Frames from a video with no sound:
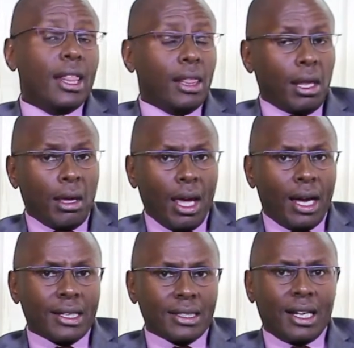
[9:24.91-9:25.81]
They
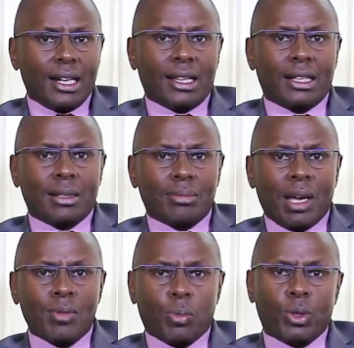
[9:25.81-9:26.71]
understand that
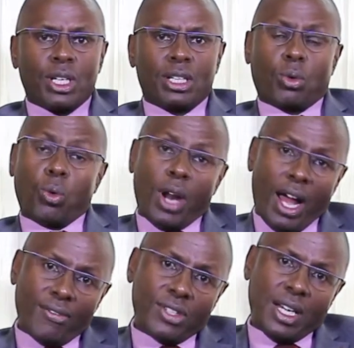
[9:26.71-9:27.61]
sometimes projects could
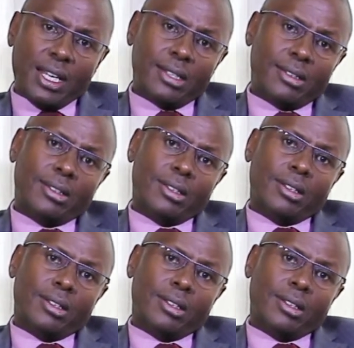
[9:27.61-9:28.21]
have delays.